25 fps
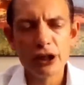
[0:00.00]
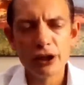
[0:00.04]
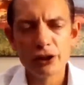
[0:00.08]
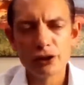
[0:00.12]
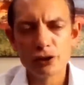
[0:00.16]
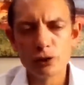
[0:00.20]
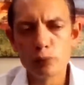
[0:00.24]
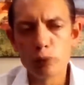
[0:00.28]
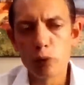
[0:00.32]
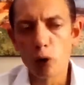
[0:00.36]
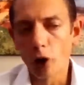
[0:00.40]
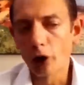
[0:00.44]

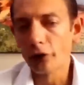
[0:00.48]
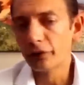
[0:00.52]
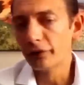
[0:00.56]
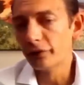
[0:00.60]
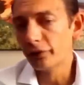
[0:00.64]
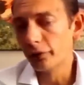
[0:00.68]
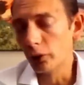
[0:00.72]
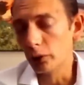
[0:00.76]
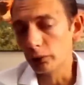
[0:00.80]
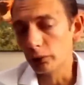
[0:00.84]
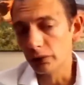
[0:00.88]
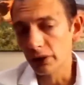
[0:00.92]

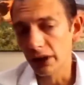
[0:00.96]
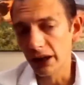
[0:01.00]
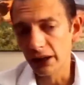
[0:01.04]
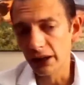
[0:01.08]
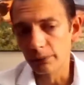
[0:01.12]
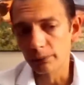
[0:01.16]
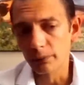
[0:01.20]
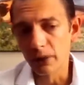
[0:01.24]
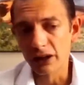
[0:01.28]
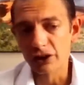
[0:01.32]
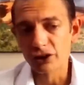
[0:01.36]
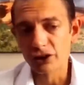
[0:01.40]
Bronville in
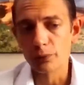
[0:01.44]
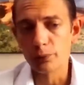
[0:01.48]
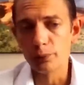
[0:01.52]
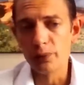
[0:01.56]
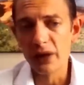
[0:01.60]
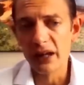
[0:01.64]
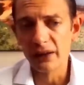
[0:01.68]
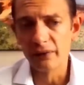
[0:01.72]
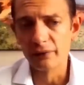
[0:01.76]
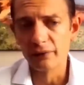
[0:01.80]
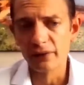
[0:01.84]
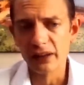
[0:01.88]

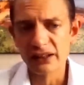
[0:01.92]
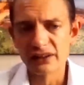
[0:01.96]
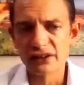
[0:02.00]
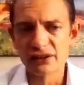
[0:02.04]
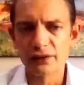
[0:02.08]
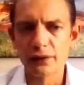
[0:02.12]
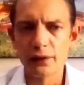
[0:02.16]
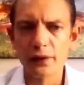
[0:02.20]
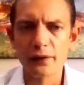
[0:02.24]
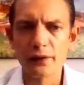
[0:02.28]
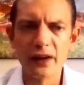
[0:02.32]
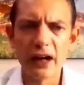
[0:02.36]
Machabing, that's
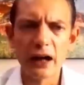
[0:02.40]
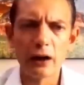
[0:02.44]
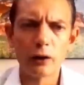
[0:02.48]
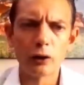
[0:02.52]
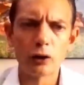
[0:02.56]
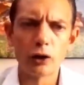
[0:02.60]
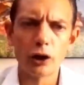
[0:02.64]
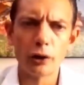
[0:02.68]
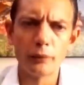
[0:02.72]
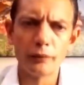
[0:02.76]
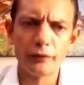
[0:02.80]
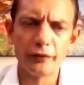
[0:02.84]
the
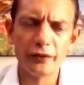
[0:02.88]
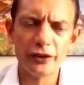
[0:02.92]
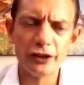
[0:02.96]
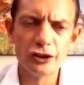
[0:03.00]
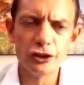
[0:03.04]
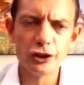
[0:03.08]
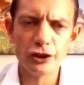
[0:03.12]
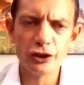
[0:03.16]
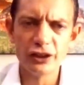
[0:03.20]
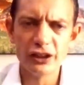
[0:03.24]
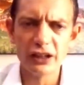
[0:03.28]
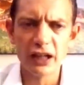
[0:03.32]
Valcom,
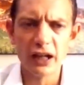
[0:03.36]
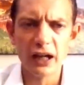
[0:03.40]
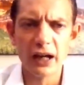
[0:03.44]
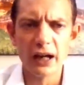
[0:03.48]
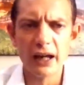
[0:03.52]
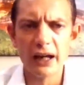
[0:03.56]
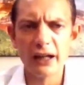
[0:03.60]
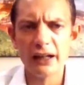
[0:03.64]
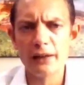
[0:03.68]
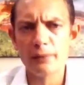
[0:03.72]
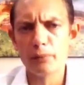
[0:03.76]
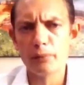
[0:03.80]
Virginia,
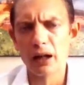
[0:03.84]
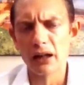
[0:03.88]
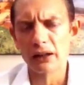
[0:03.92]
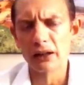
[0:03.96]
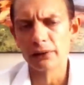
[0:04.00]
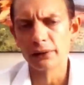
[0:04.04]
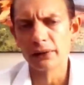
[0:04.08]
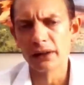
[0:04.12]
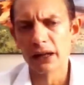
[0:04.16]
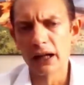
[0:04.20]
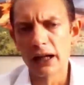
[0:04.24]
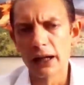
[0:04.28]

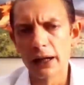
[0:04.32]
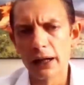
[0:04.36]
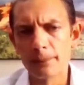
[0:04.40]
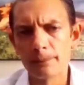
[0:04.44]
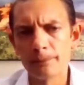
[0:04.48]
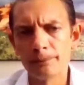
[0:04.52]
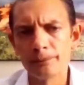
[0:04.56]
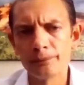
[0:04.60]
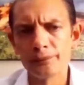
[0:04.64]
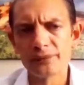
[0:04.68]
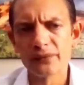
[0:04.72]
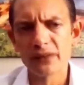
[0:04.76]
Inaman
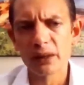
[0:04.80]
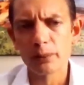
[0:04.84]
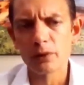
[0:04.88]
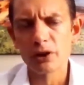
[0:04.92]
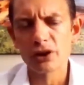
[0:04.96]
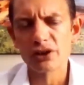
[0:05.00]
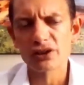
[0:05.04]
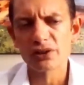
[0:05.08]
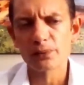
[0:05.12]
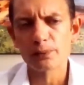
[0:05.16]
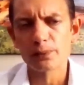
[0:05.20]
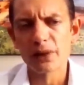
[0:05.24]

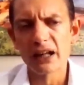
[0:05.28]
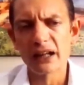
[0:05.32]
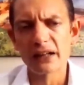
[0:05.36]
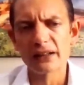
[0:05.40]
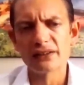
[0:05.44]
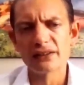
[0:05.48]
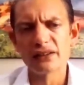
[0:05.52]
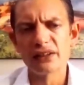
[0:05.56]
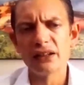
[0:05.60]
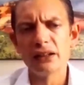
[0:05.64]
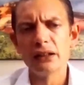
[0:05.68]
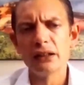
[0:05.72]

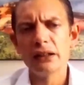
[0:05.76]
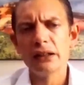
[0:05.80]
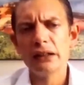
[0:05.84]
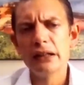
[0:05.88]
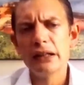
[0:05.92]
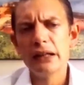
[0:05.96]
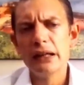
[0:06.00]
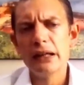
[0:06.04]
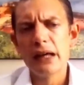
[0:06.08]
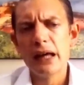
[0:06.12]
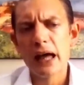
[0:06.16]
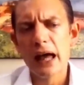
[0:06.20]
municipality.
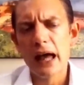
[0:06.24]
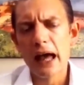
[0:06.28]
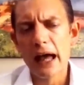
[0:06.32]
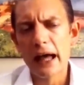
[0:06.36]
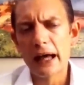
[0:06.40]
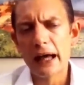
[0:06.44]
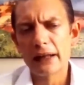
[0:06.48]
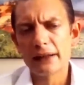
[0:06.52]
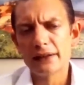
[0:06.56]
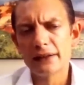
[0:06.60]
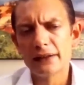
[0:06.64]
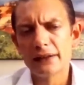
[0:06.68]

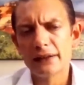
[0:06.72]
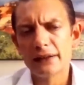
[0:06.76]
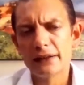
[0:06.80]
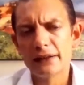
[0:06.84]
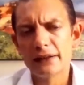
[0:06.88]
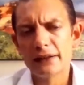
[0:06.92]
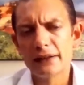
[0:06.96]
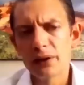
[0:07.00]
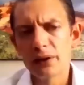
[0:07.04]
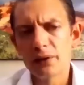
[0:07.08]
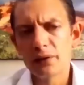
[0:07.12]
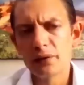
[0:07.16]
And
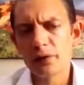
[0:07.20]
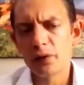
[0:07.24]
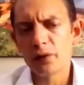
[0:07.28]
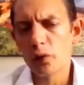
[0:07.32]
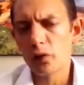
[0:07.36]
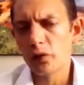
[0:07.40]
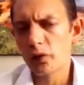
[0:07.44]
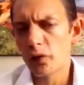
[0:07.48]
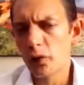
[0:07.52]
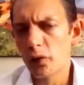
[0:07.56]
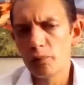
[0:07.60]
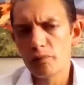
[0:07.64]

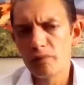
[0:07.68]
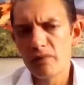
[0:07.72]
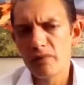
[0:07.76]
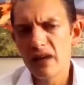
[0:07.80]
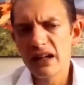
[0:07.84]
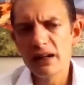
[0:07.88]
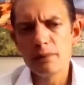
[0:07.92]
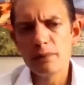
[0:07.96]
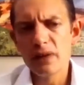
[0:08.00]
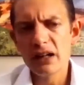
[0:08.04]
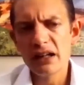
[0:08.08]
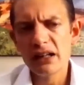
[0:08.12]
for
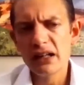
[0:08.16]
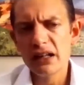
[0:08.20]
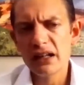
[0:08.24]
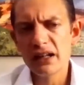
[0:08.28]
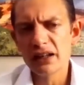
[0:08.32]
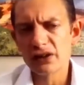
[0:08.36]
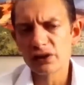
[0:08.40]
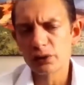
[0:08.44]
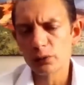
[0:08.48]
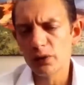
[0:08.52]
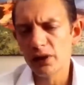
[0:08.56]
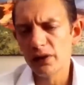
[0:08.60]
many, many
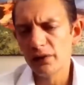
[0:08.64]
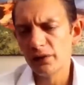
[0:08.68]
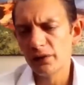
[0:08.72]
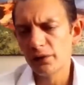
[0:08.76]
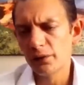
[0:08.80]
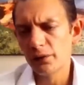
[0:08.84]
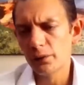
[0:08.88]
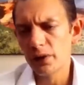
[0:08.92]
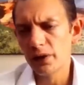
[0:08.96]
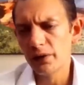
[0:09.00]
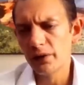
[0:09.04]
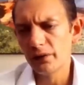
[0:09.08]
years, we've
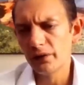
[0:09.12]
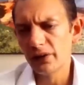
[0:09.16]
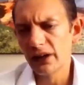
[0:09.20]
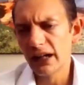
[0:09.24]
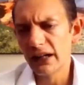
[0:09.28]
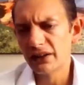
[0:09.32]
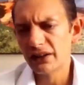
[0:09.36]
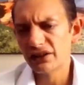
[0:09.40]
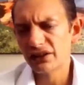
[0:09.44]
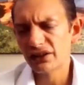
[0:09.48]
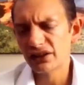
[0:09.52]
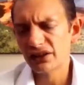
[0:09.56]

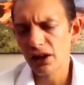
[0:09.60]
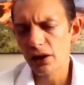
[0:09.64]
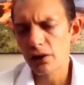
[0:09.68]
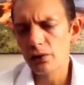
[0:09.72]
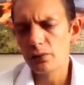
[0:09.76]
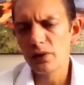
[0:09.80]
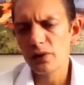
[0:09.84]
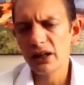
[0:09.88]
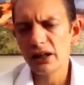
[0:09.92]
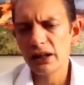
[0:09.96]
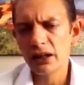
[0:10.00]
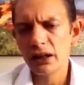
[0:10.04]
laid so
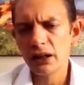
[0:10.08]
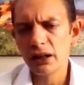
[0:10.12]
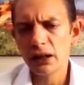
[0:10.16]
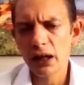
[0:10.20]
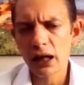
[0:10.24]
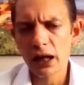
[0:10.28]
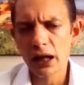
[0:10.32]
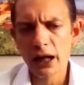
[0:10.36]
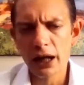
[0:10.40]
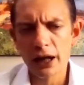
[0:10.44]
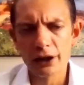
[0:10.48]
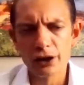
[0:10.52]
many
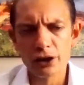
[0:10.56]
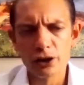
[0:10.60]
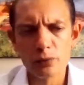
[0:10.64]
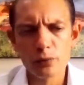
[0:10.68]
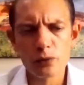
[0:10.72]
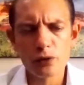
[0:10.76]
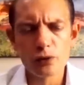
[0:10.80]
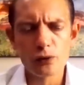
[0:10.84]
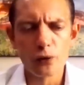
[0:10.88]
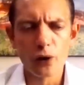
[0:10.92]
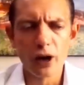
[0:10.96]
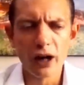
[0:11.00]

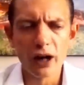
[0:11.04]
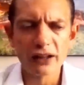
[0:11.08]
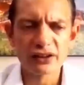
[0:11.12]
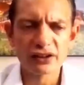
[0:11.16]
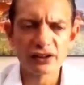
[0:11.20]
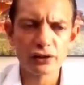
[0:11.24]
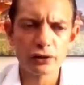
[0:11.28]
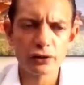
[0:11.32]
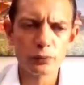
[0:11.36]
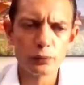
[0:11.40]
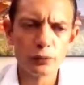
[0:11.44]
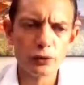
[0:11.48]
Human Rights
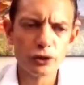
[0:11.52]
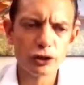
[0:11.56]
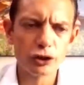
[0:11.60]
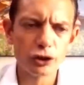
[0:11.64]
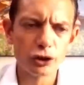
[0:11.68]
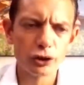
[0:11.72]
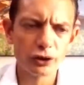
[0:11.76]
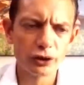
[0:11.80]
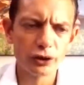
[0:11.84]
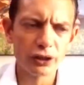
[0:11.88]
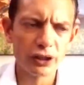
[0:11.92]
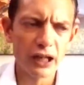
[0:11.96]

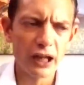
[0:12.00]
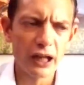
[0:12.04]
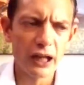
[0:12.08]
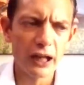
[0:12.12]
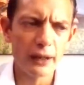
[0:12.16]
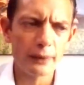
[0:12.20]
Commission